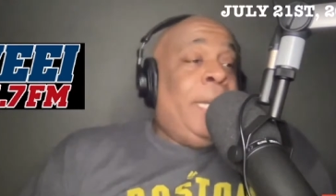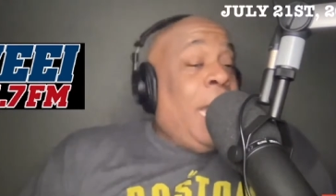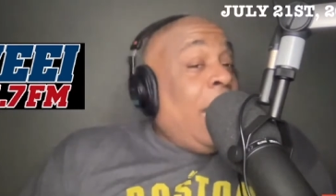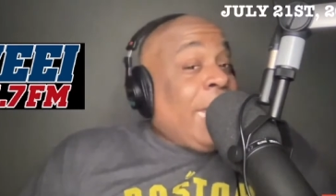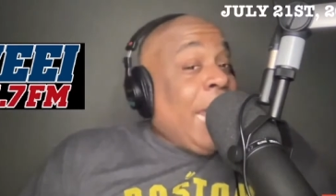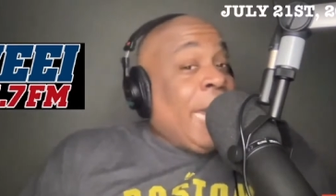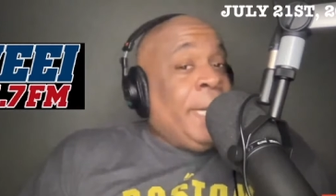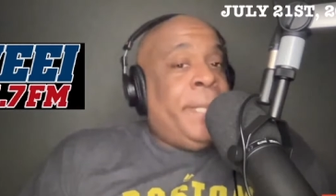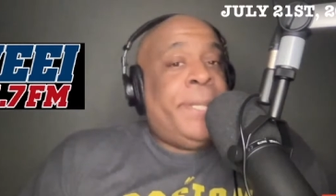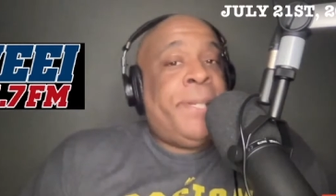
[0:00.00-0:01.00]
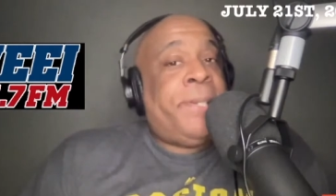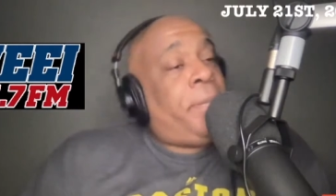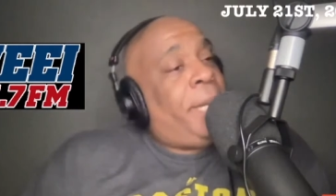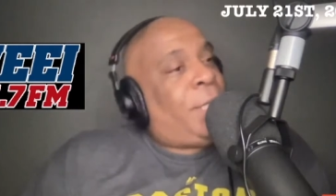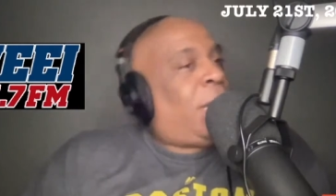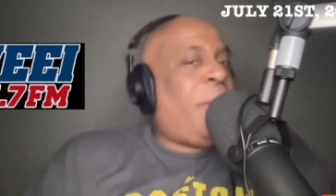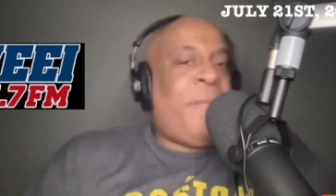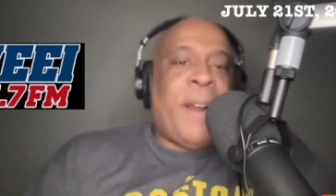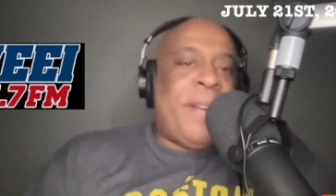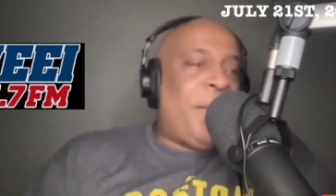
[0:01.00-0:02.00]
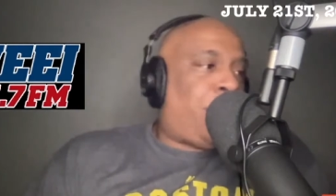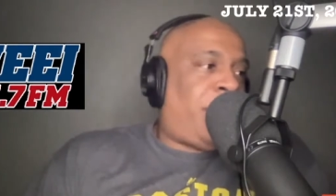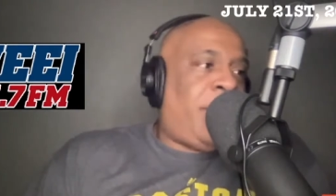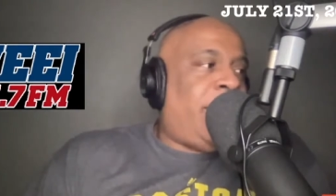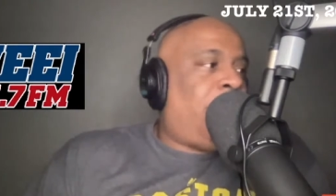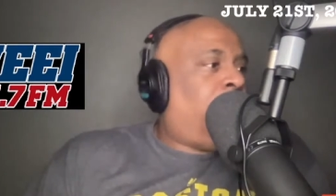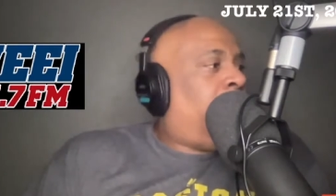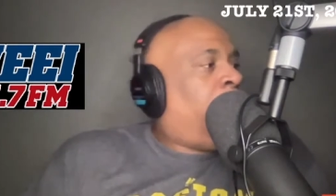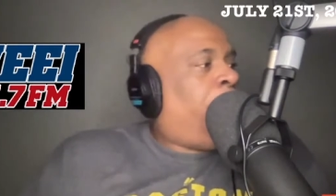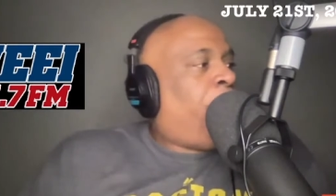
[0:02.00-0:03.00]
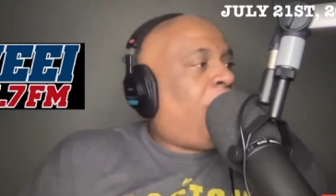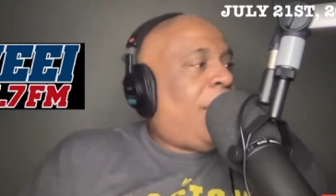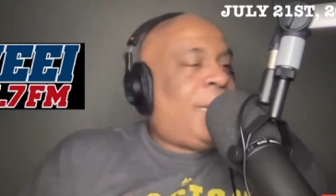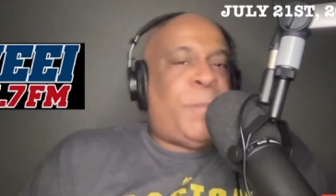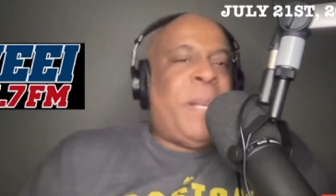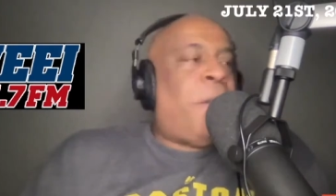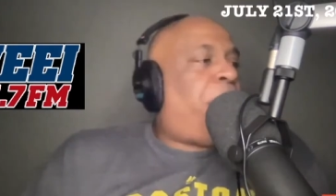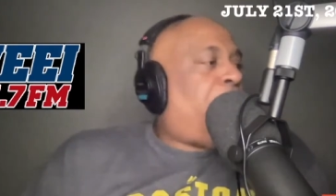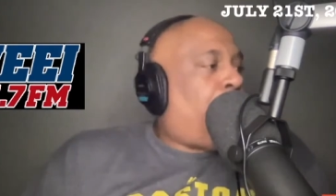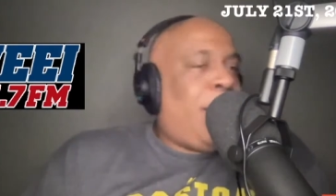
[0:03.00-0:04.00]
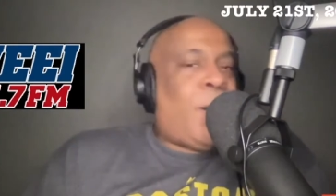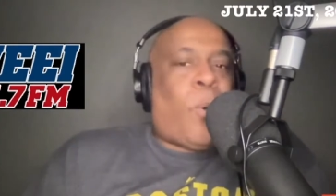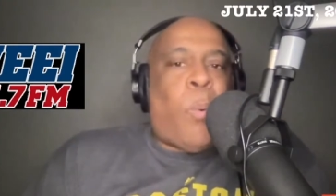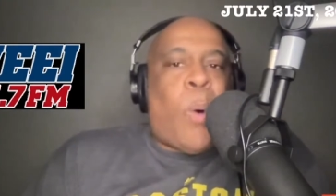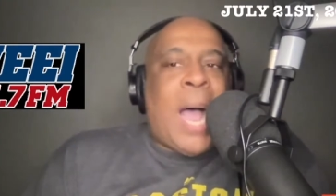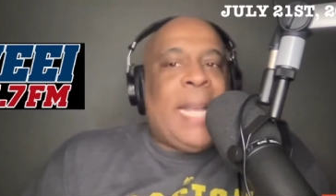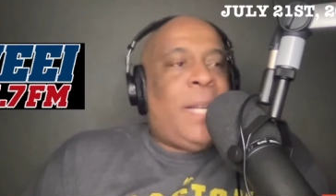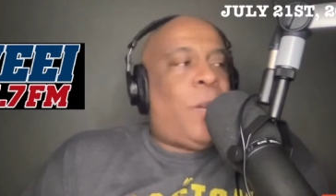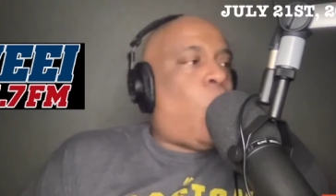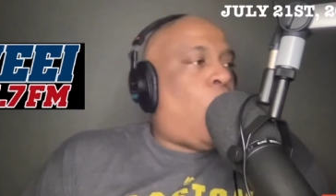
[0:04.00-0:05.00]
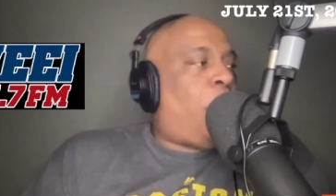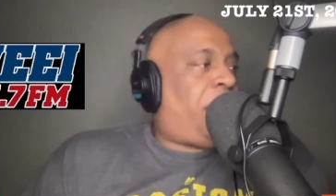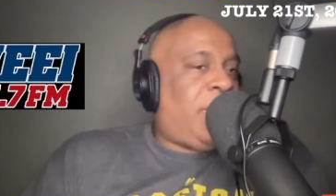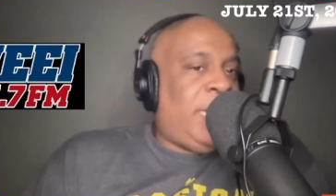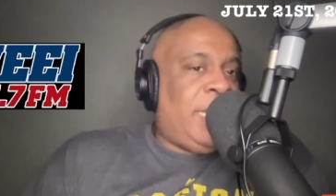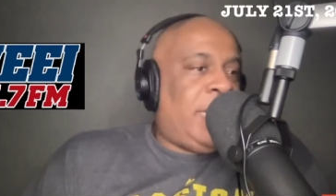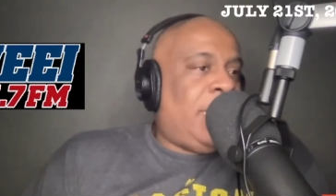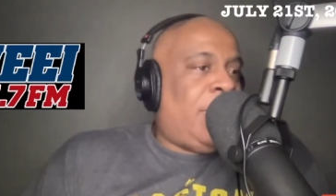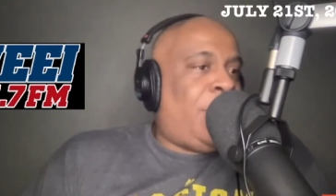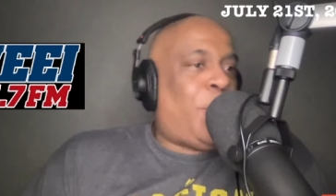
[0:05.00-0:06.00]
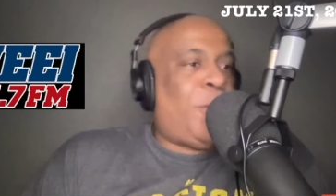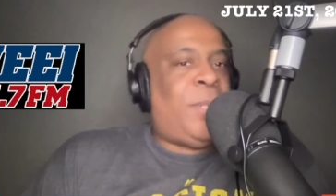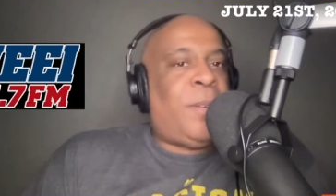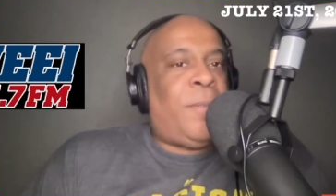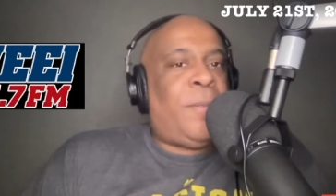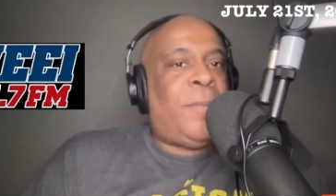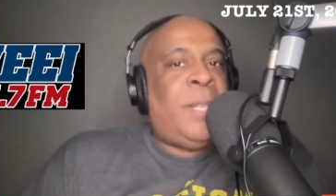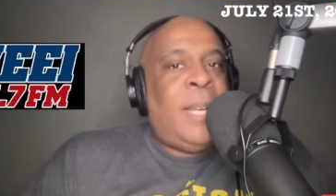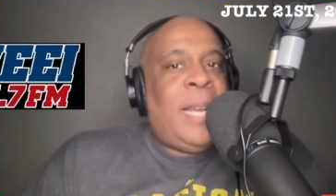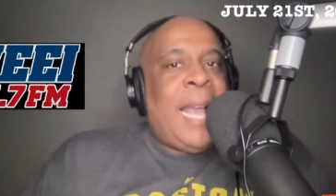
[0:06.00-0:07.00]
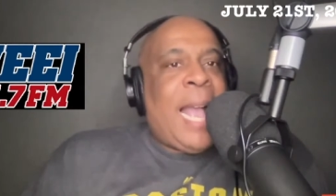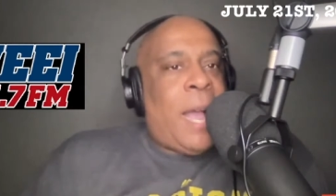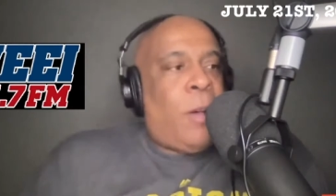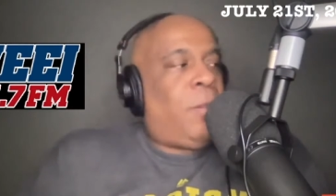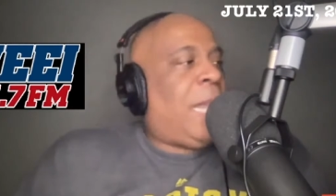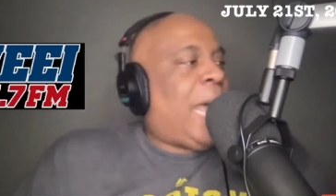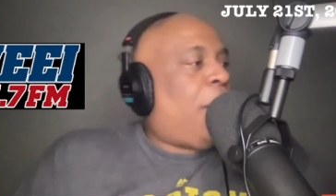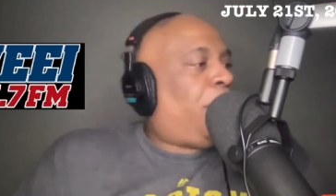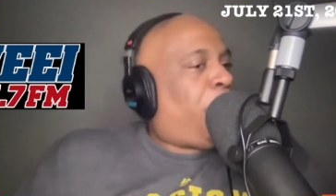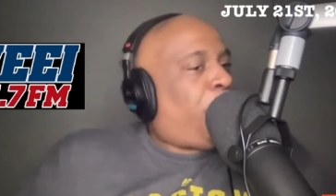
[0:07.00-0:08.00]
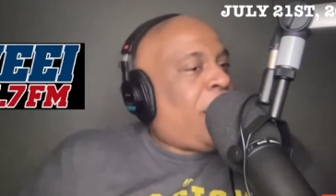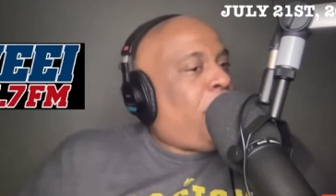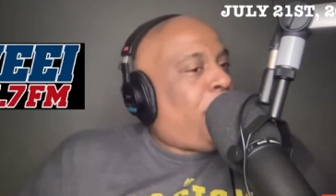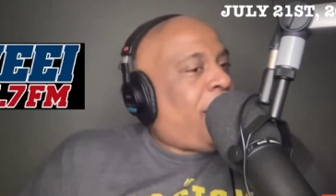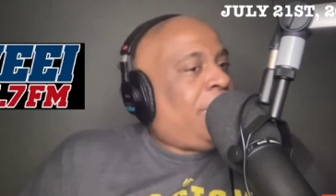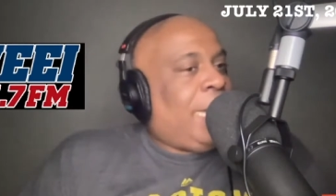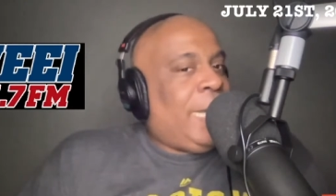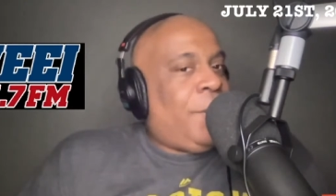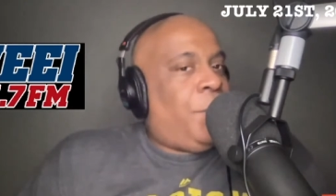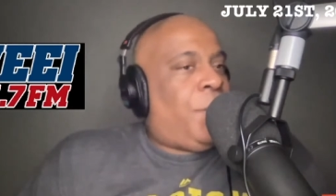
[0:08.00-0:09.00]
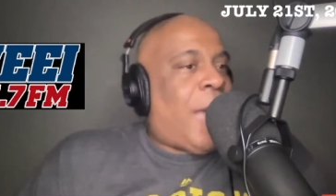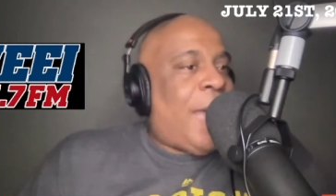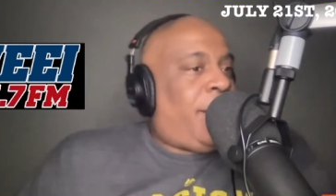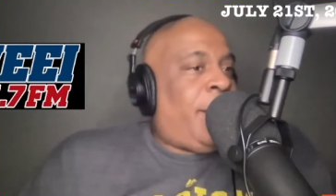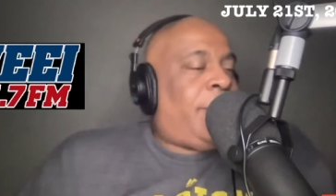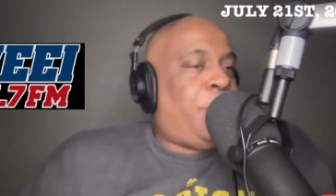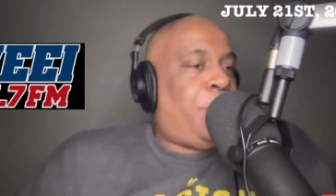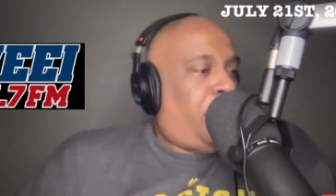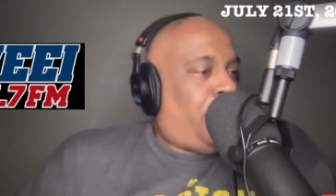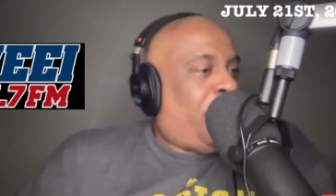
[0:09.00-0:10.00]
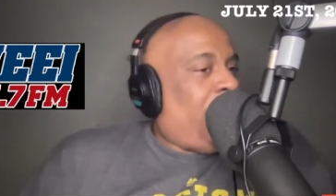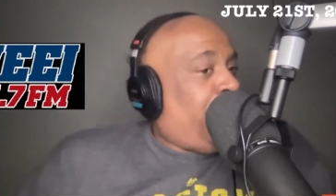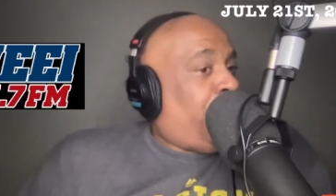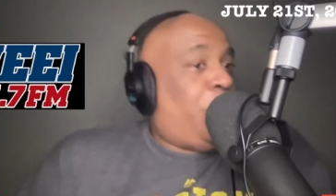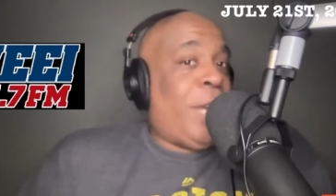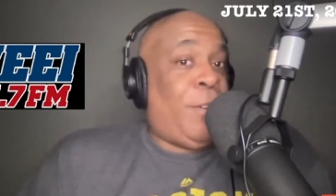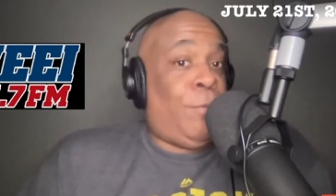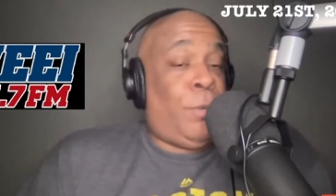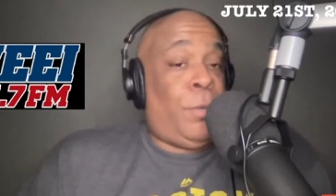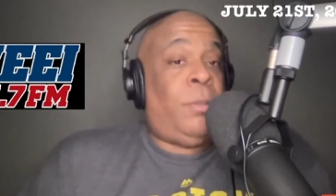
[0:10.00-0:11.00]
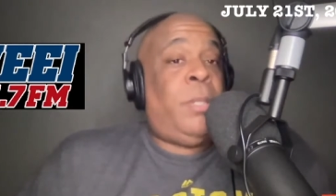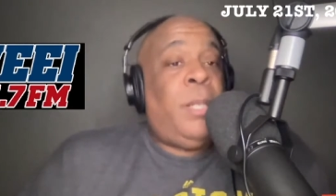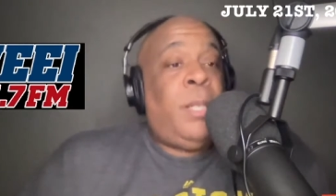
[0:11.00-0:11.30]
again, it's going to be very interesting. It's been a very quiet off season in terms of how loud the fan base is. I think there's just been this general